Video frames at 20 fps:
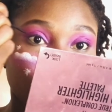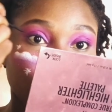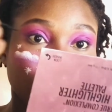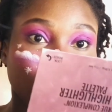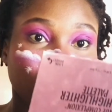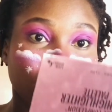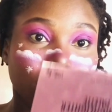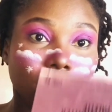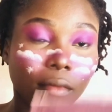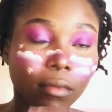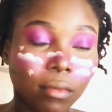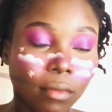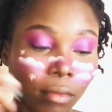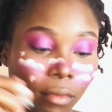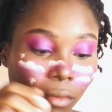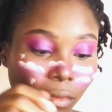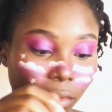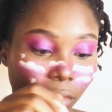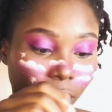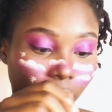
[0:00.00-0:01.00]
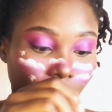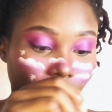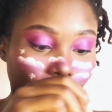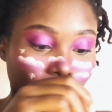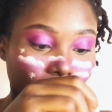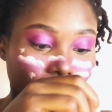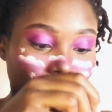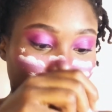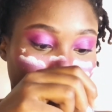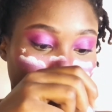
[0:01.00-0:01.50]
but I think
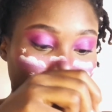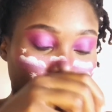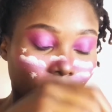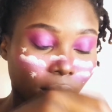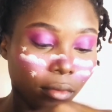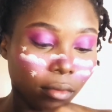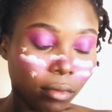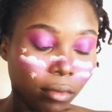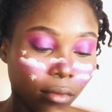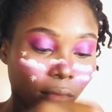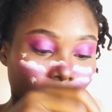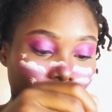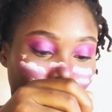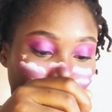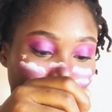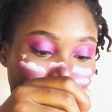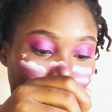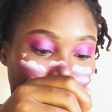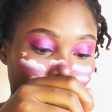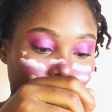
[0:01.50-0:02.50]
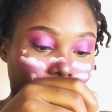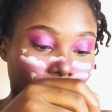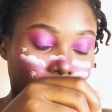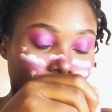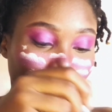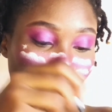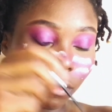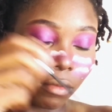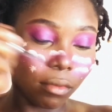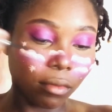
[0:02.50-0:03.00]
lashes would have
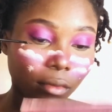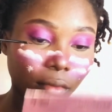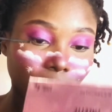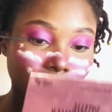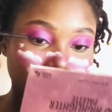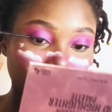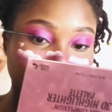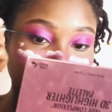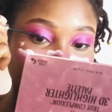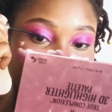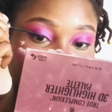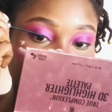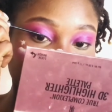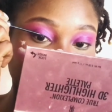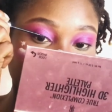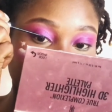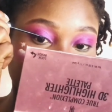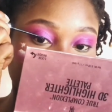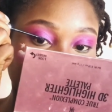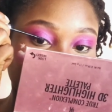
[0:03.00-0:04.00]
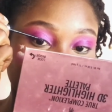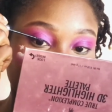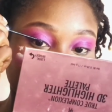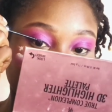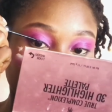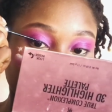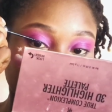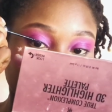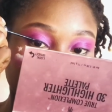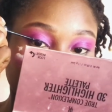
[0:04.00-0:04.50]
made this look
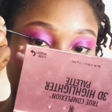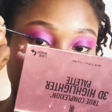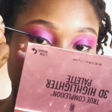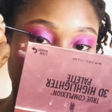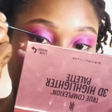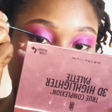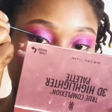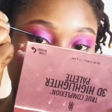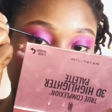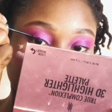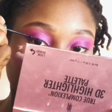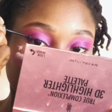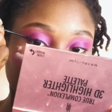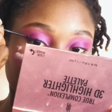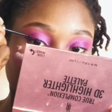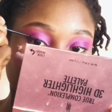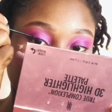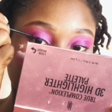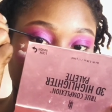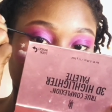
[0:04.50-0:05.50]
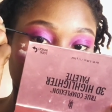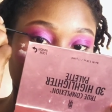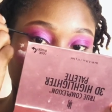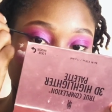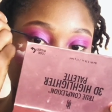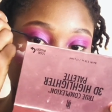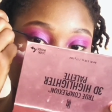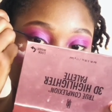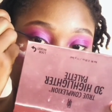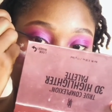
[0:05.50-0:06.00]
even
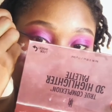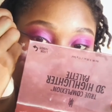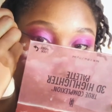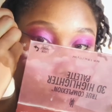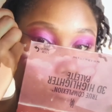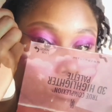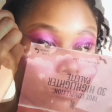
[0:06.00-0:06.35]
cuter,